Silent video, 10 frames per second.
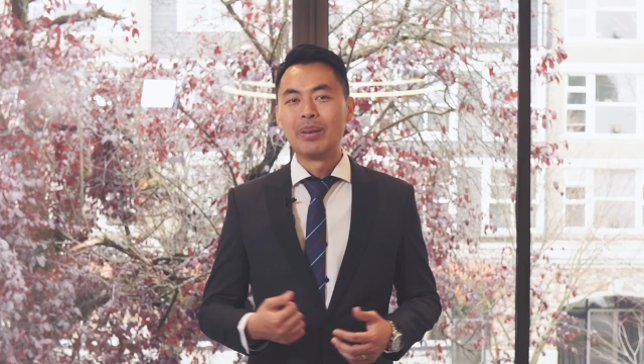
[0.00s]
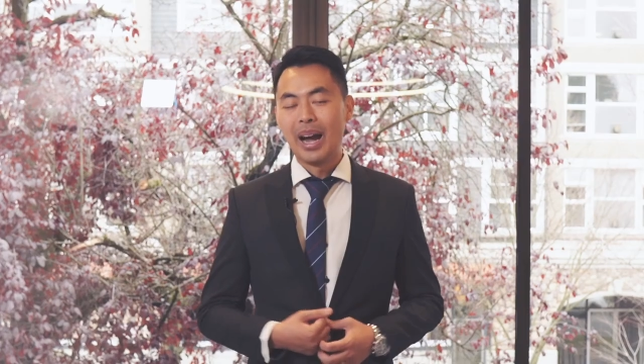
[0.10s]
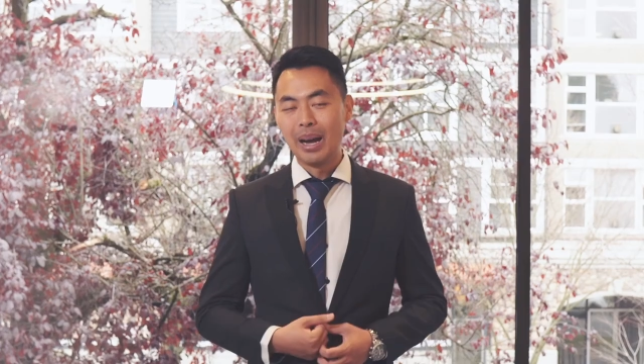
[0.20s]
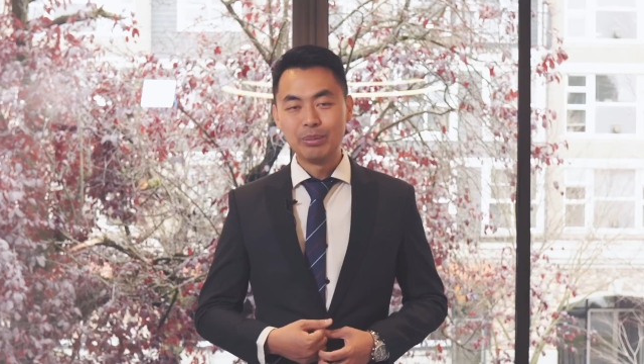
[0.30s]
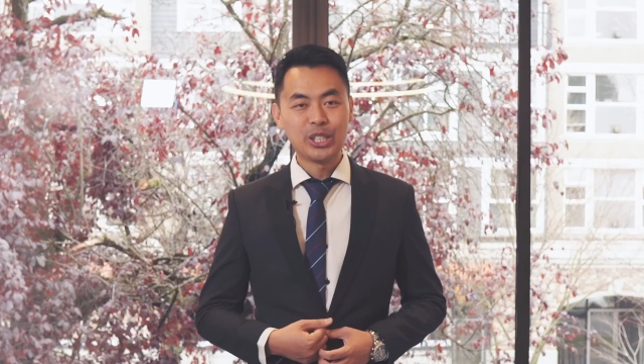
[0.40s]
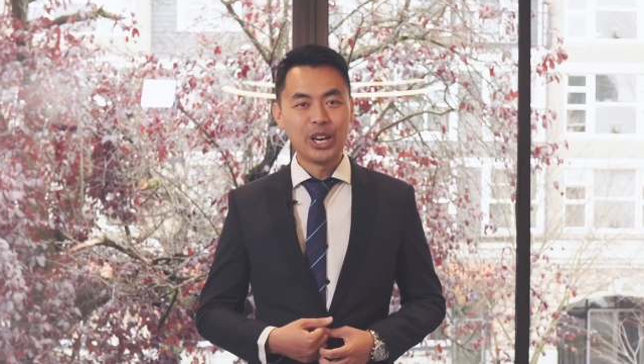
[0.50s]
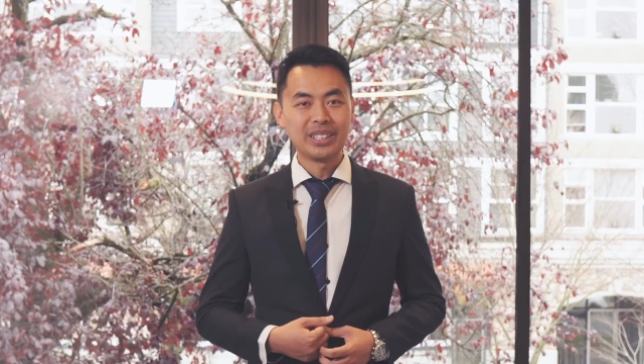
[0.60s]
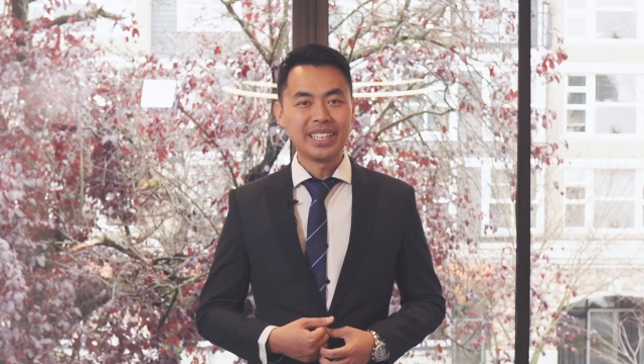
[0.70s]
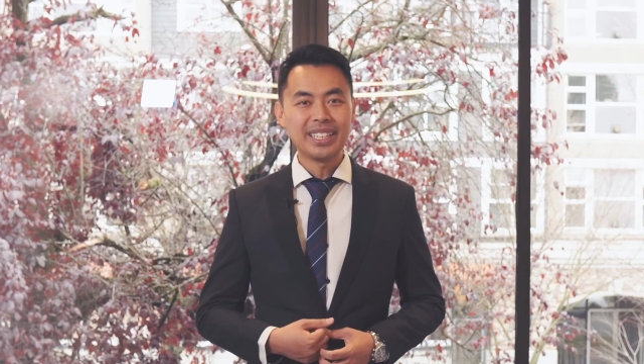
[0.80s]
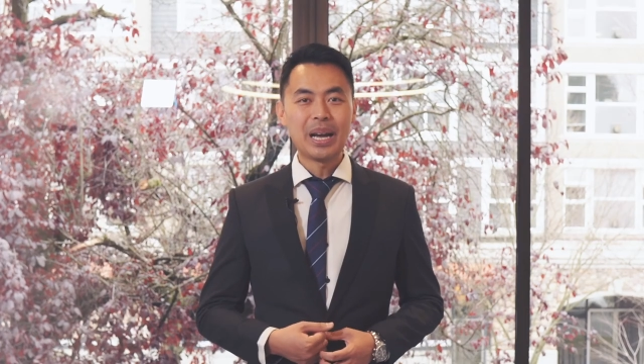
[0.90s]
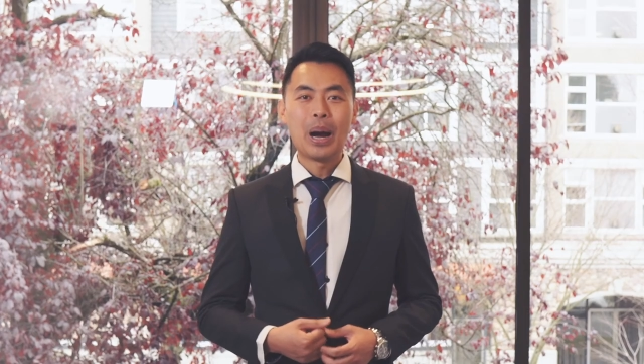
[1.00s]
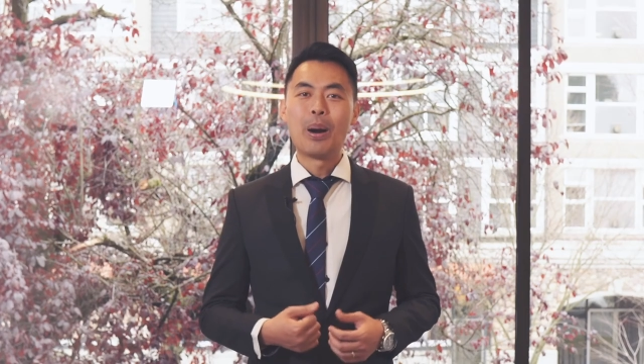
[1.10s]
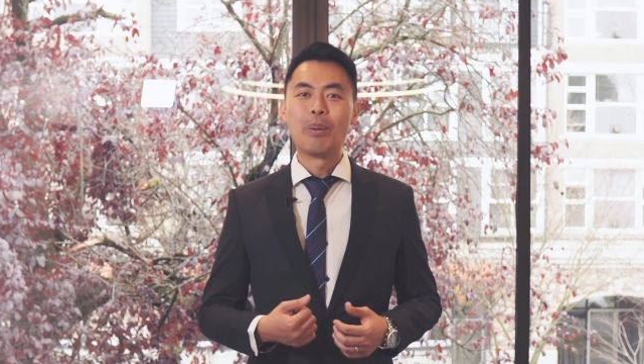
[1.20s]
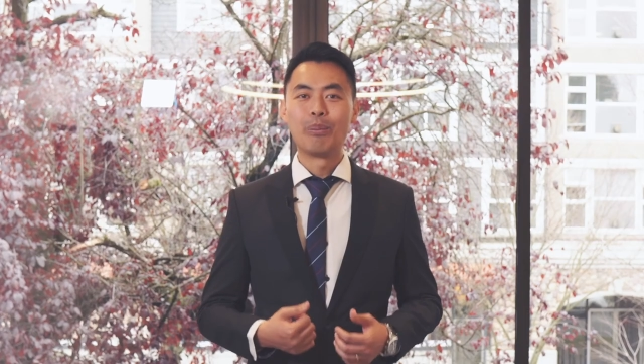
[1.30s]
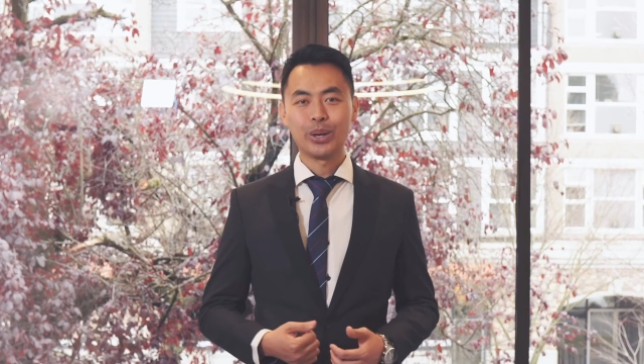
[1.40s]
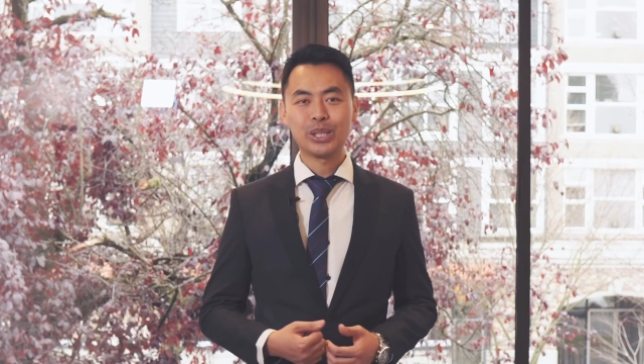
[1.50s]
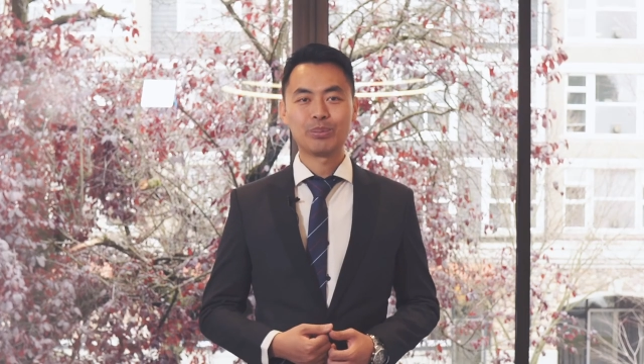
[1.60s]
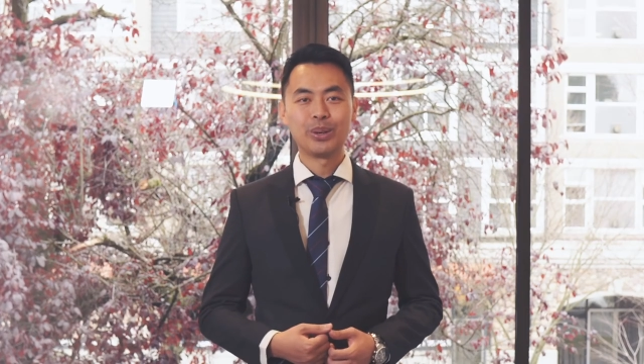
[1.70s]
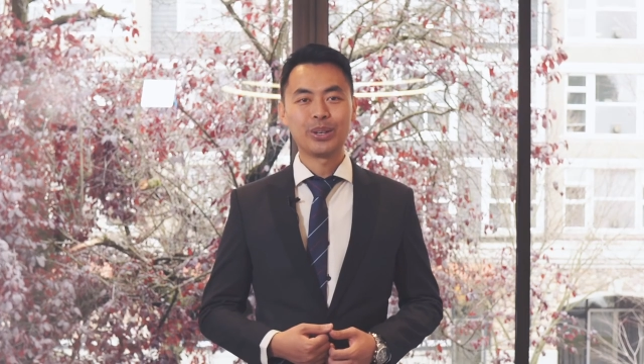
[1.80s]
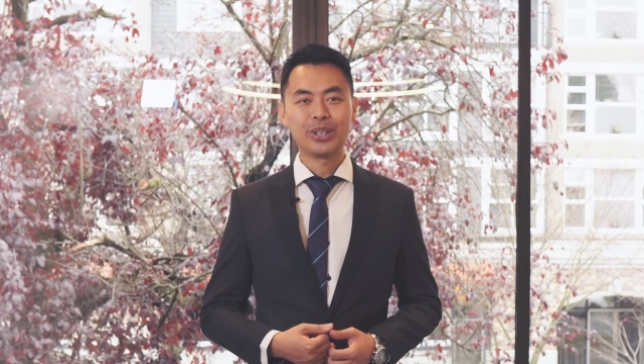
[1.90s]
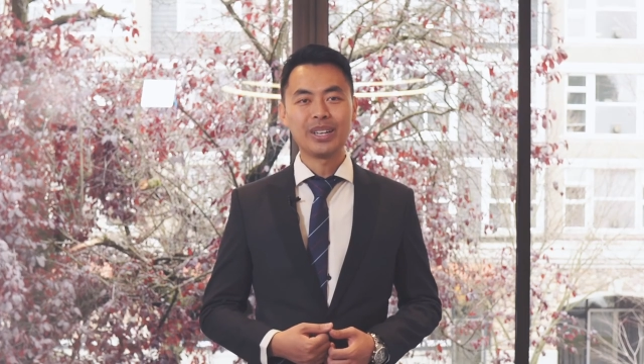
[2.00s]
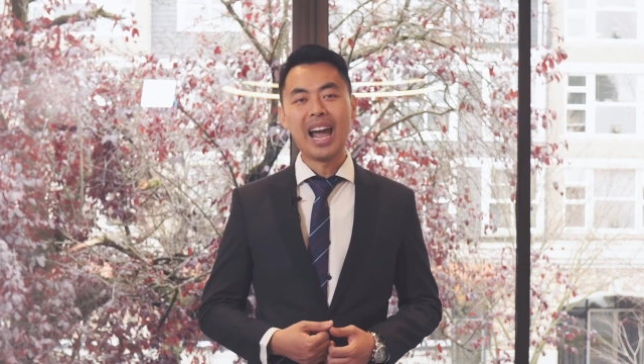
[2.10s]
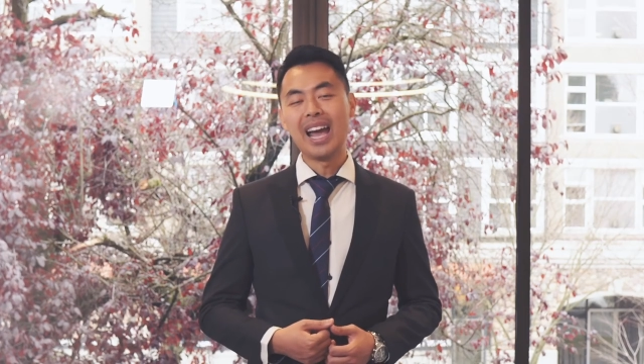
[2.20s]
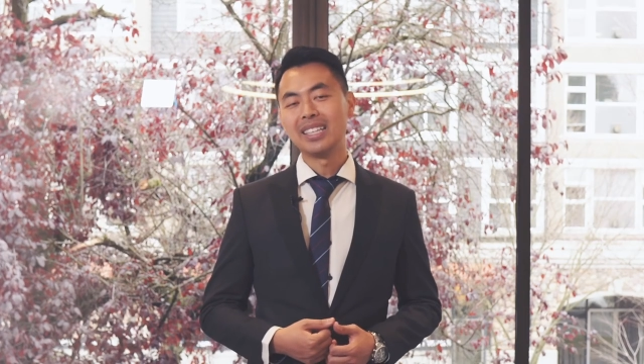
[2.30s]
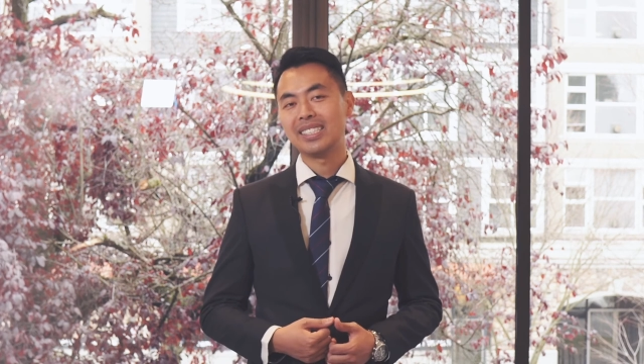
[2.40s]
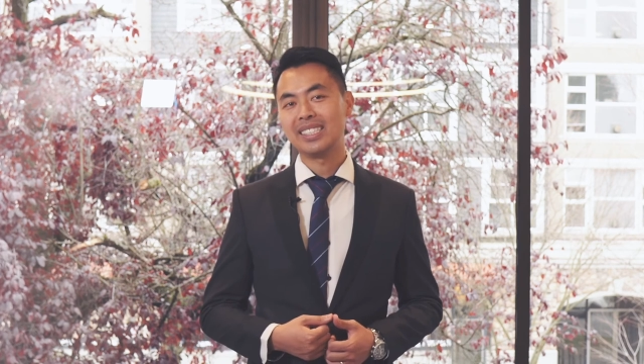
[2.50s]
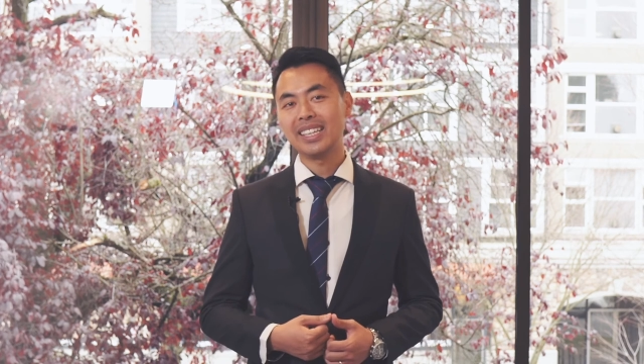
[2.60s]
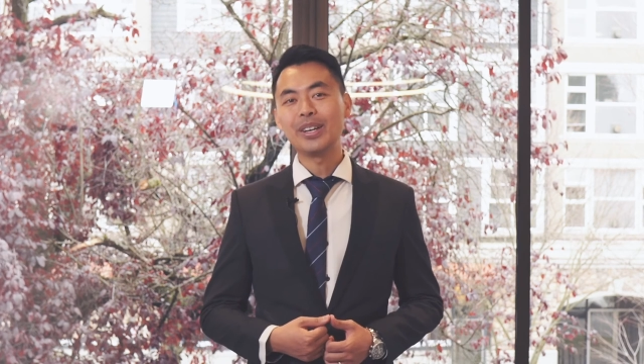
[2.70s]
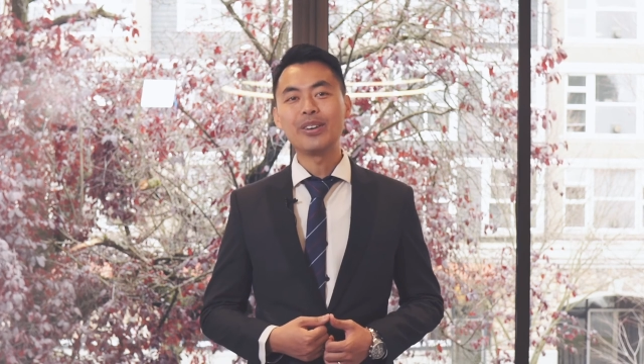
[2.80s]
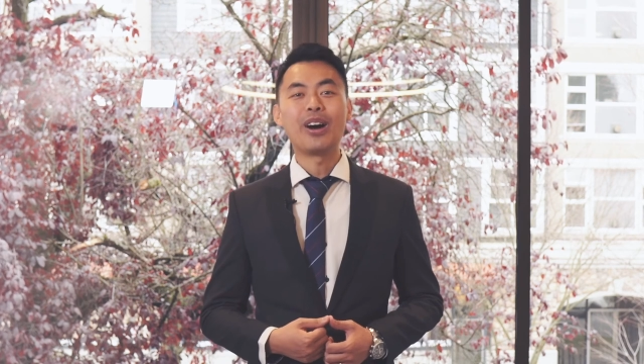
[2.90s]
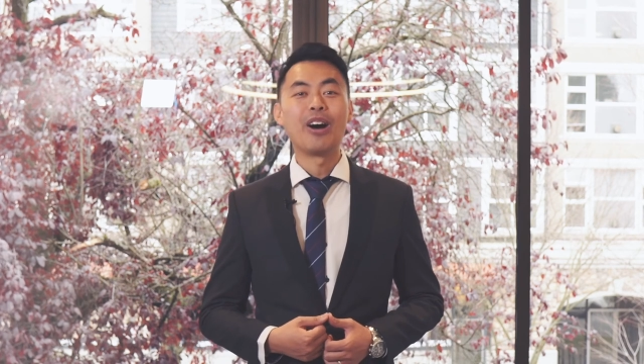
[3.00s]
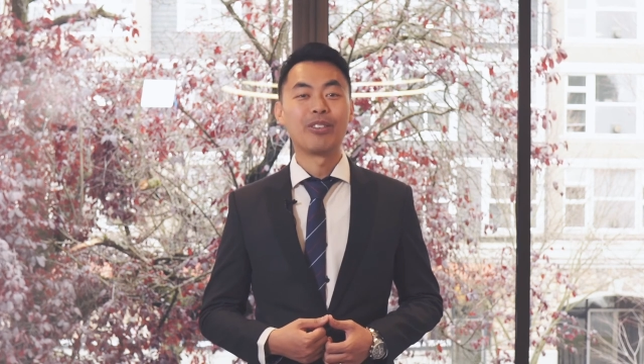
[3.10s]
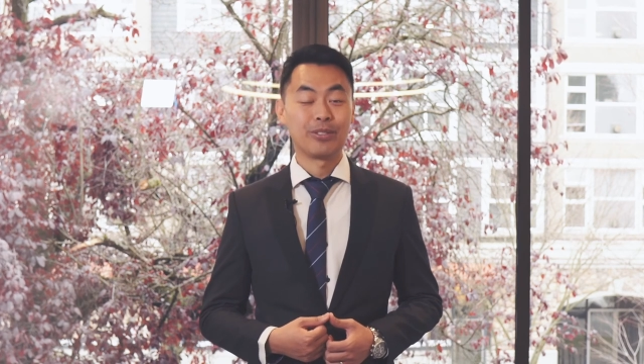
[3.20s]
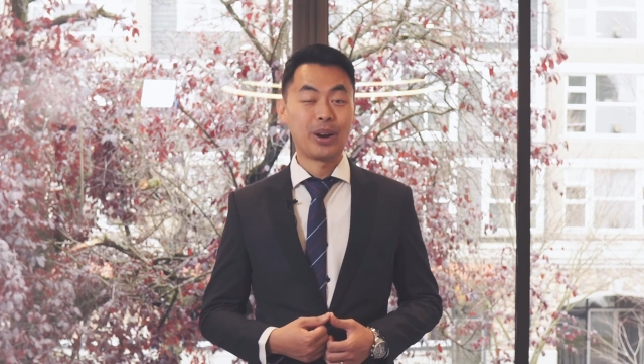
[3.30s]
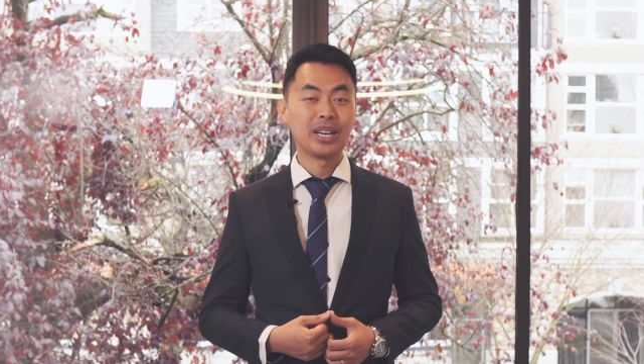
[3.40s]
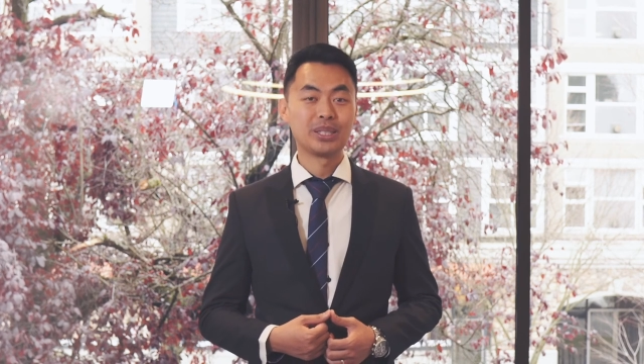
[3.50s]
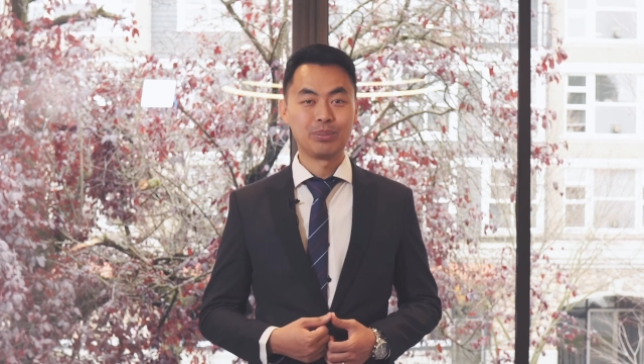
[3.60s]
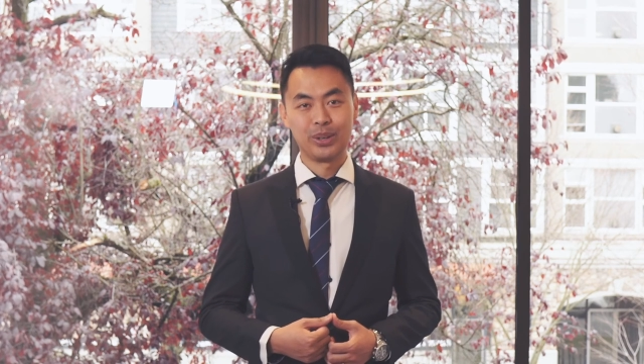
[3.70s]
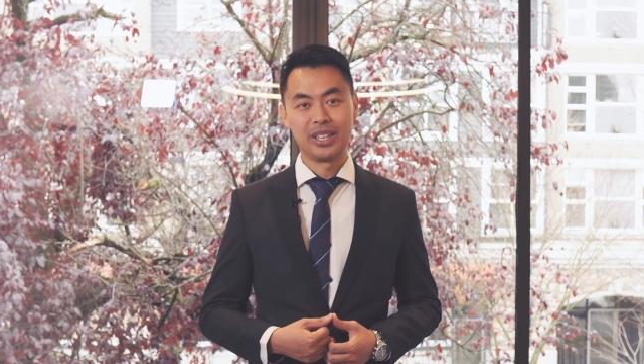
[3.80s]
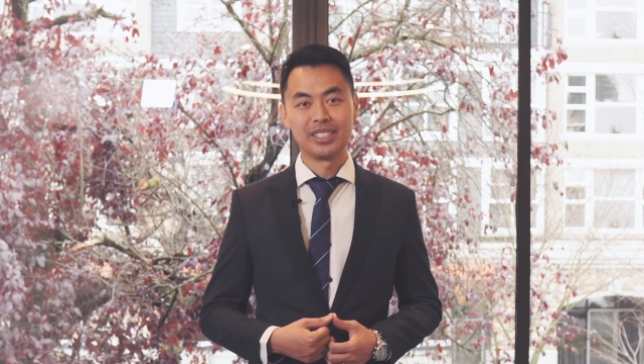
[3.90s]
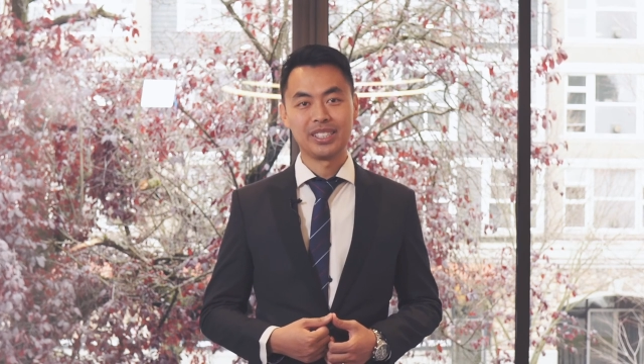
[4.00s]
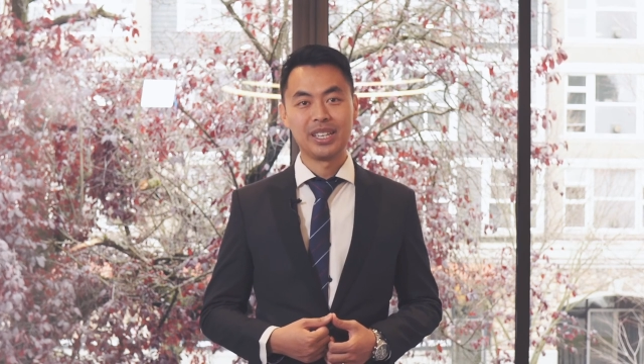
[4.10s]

I'm John Lee, mortgage broker and CEO of Arise Mortgage.